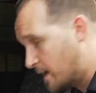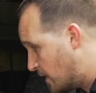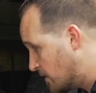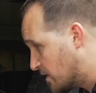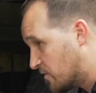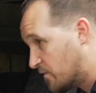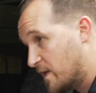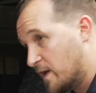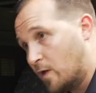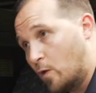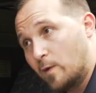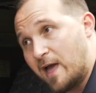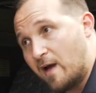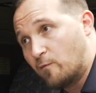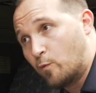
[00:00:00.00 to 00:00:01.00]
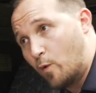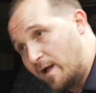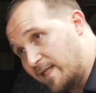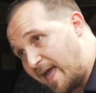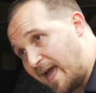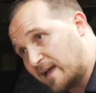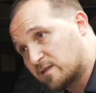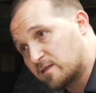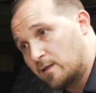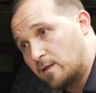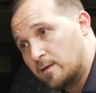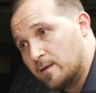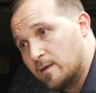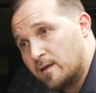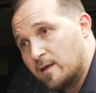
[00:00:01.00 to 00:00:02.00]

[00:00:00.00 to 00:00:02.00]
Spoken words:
On this vehicle, we have one axle.